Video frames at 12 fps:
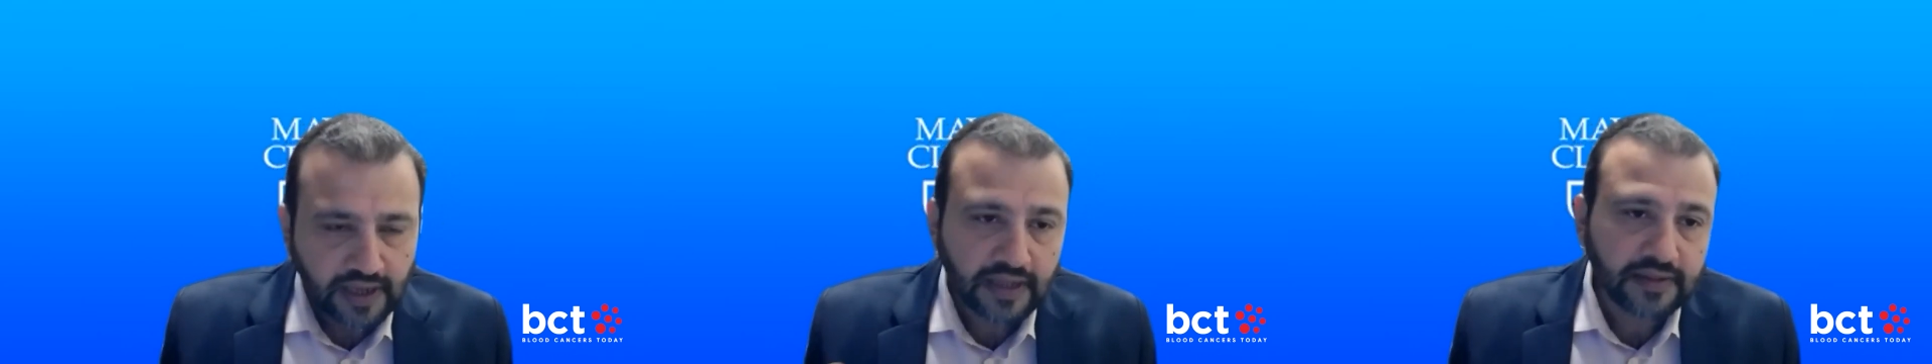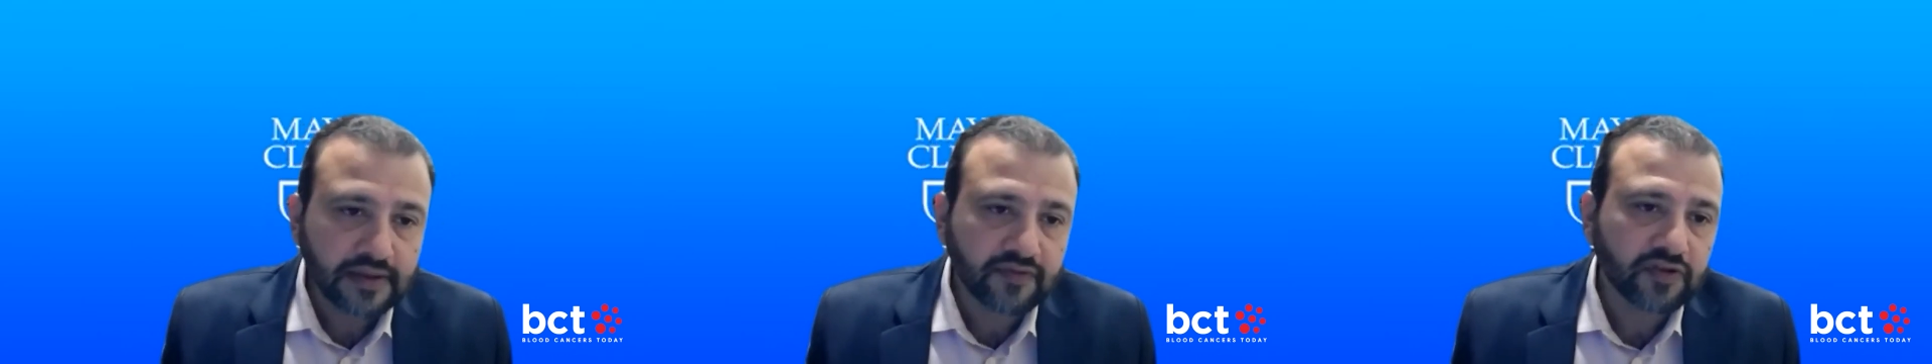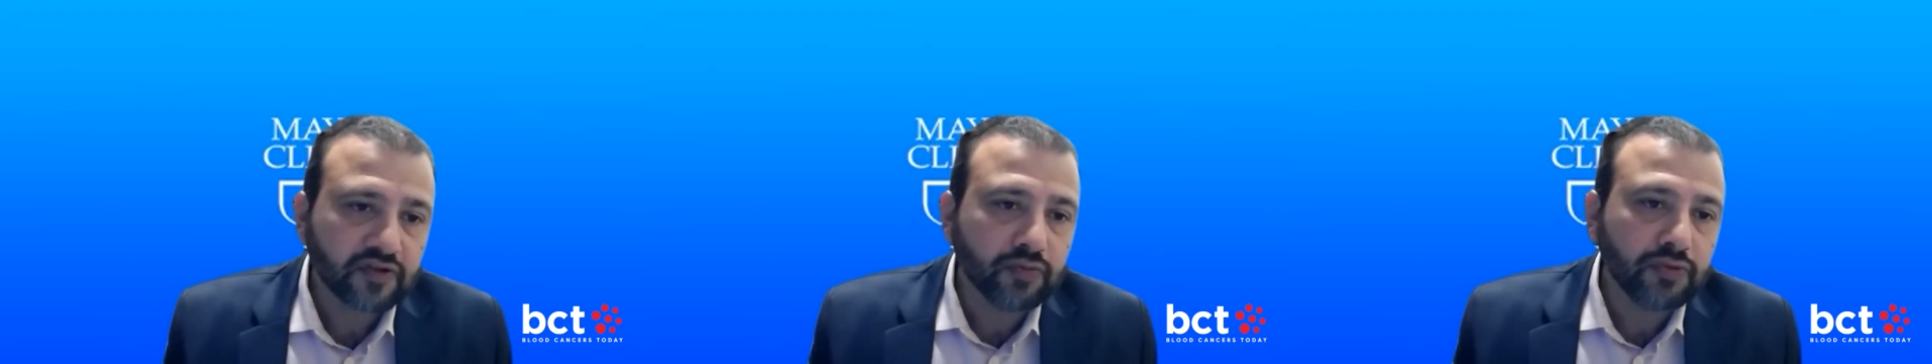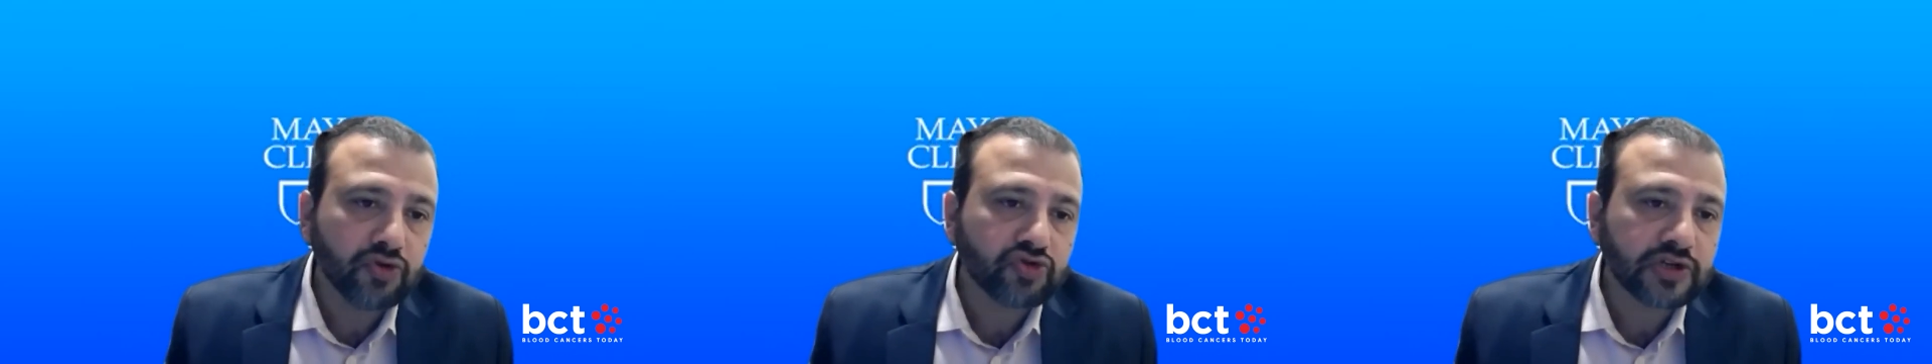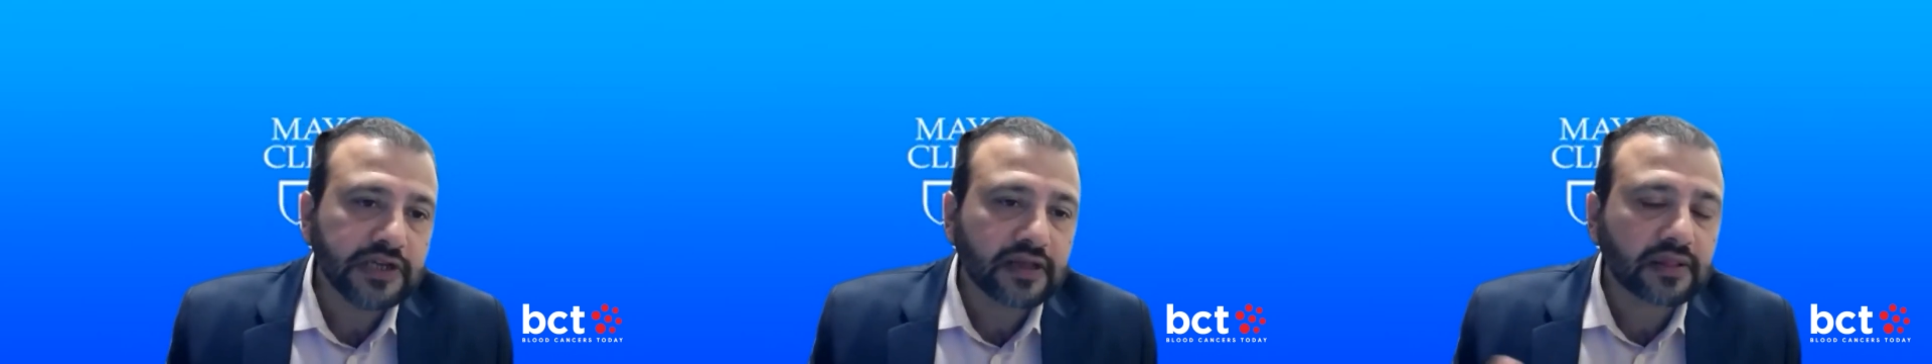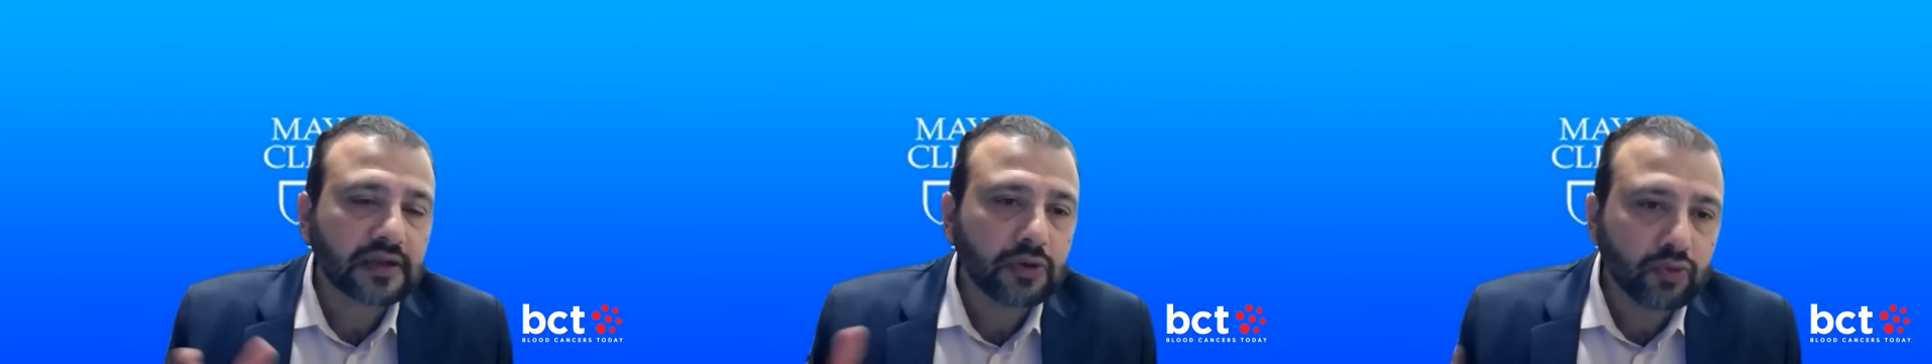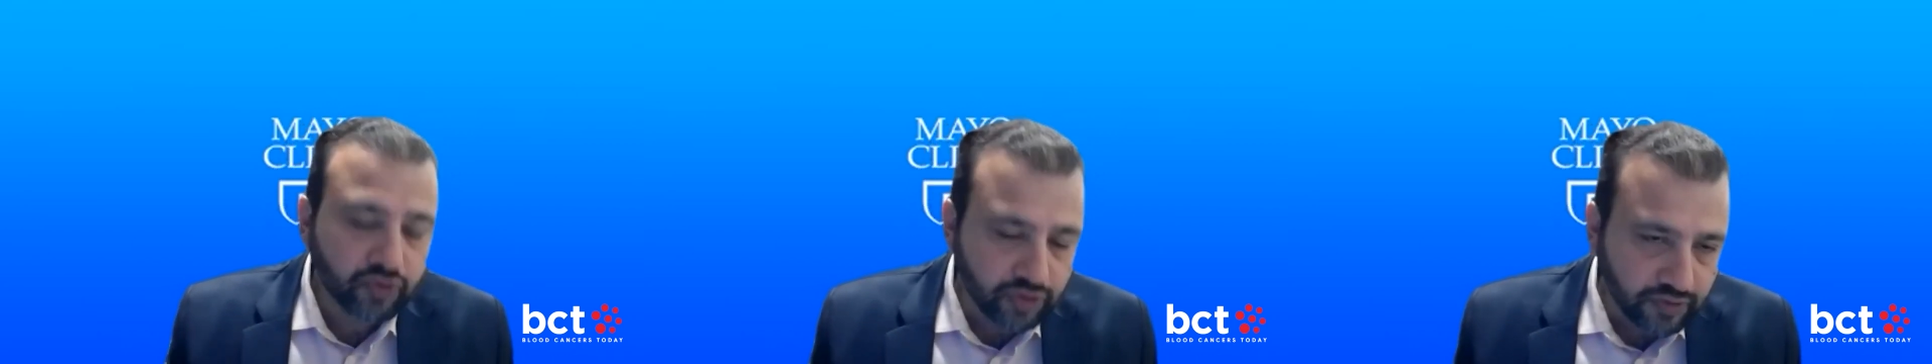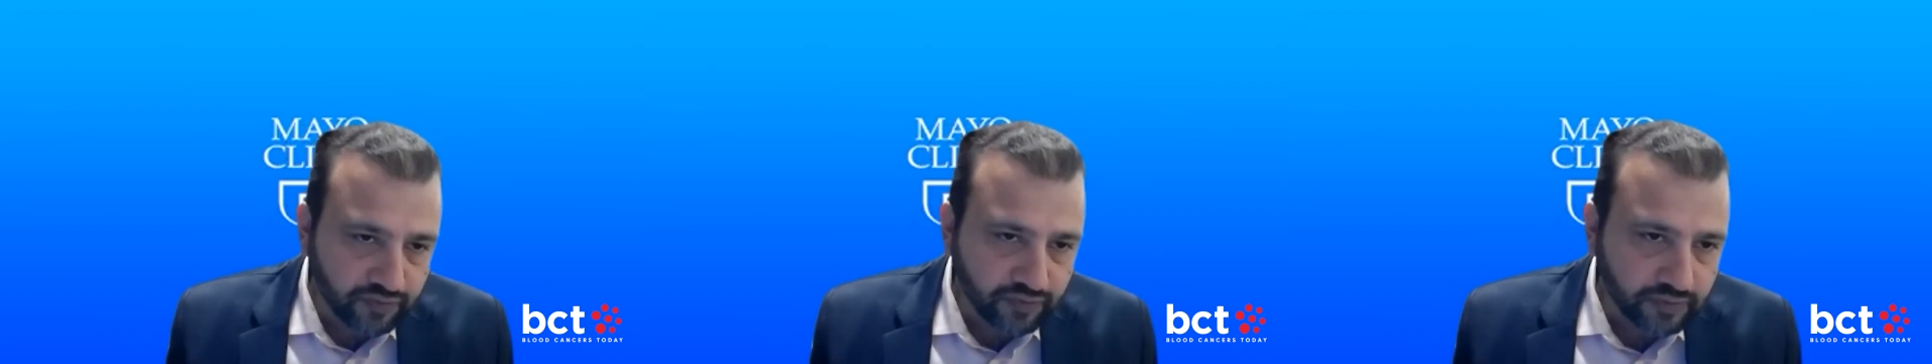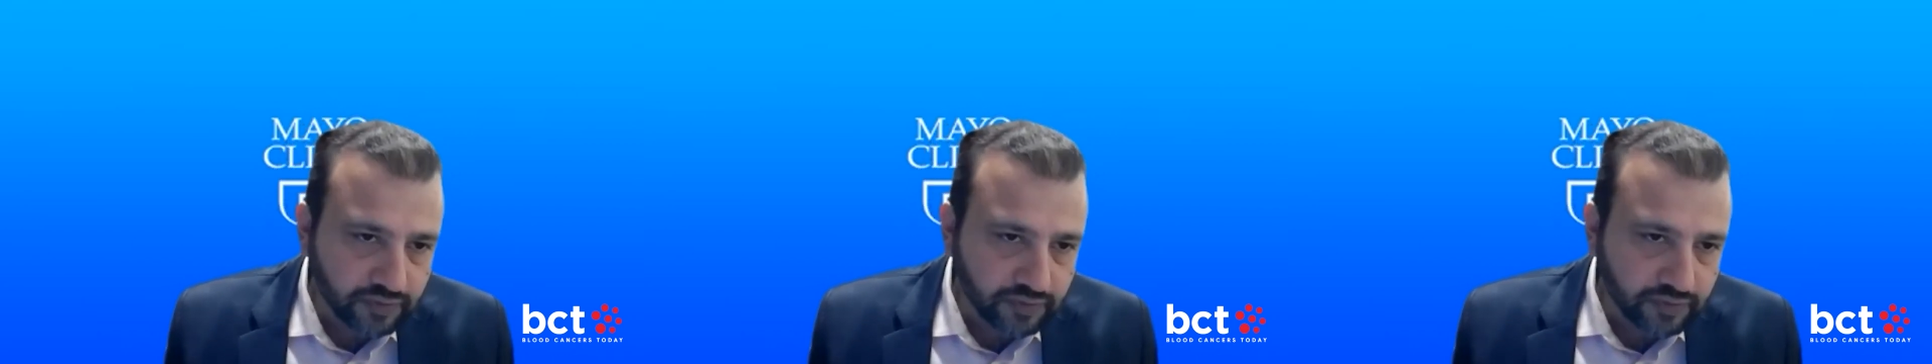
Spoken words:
And this is mutually exclusive